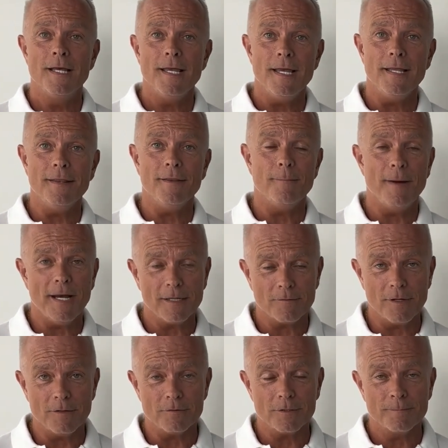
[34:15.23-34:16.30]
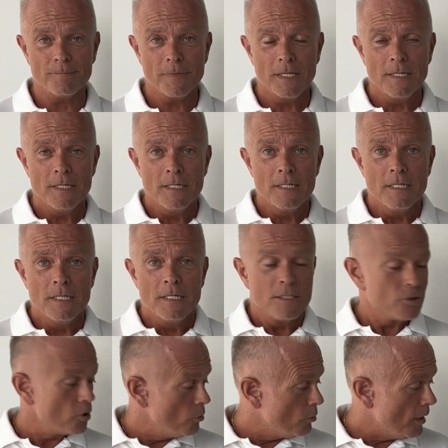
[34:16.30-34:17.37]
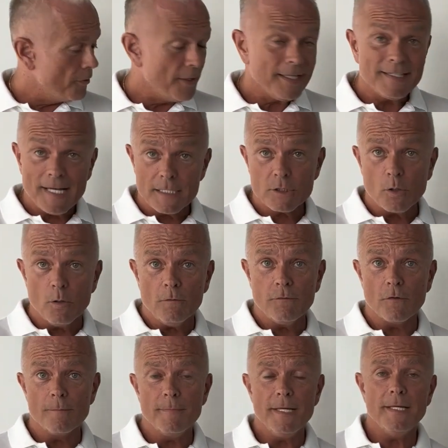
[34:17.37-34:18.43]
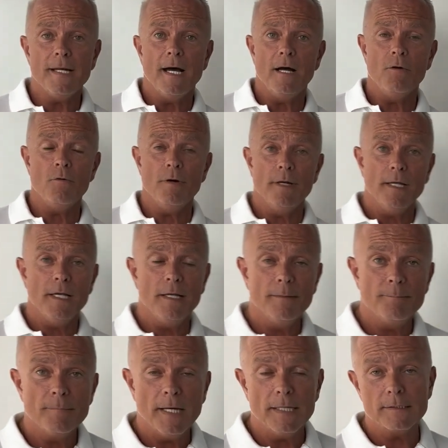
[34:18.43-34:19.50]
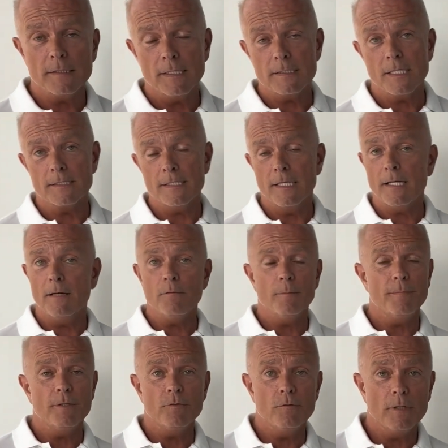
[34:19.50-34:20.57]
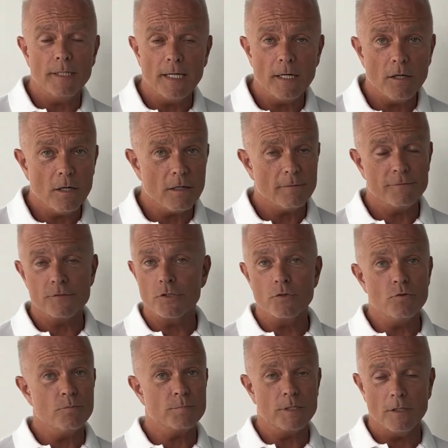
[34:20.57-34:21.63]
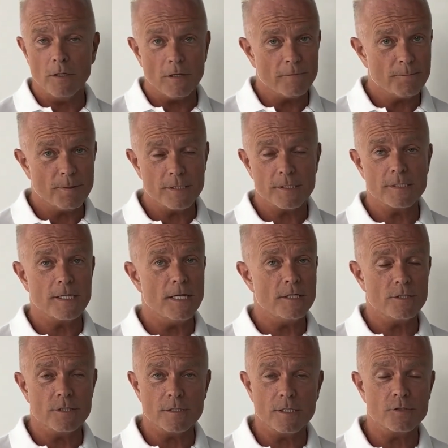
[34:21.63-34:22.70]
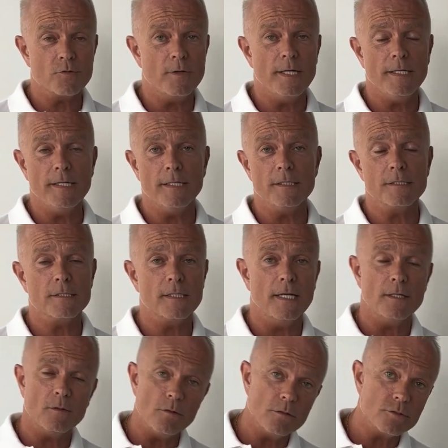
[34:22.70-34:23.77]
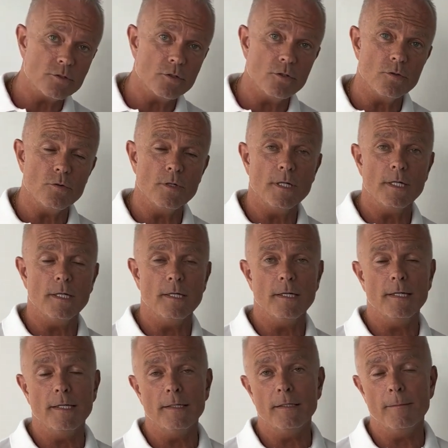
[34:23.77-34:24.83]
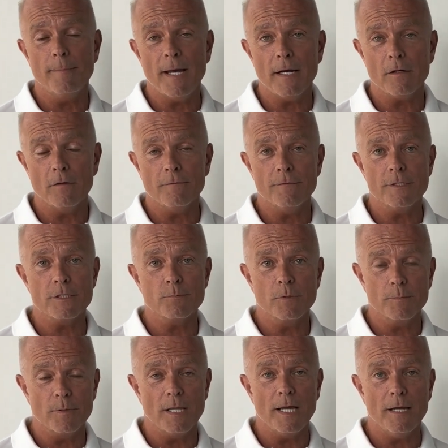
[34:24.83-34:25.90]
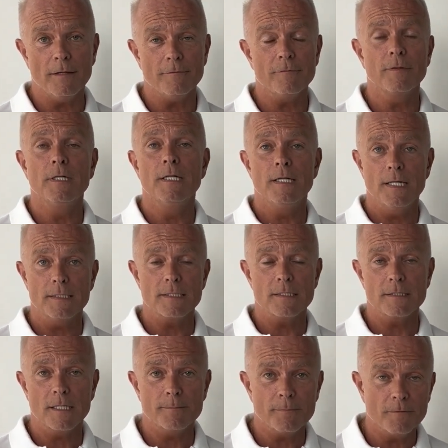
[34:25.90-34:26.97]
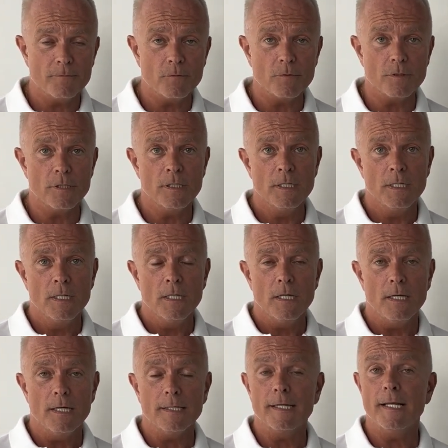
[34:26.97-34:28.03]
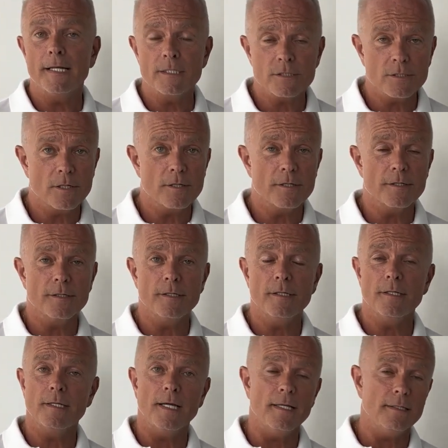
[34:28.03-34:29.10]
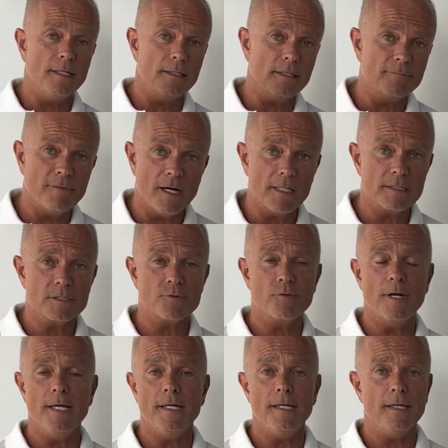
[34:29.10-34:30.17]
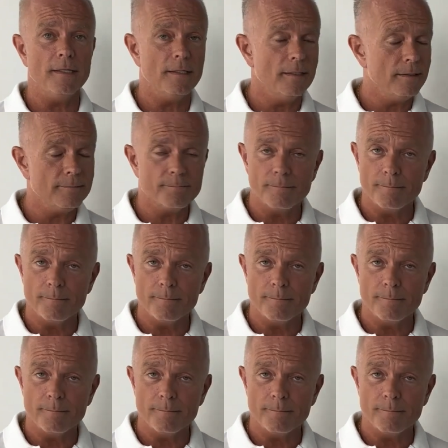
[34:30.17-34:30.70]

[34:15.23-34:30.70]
in the background. So I think that's all for me now. As I said, I will be doing a lot of Zooms, a lot of presentations and trainings, and also in the back office we will have, as I said before, getting started and advanced training,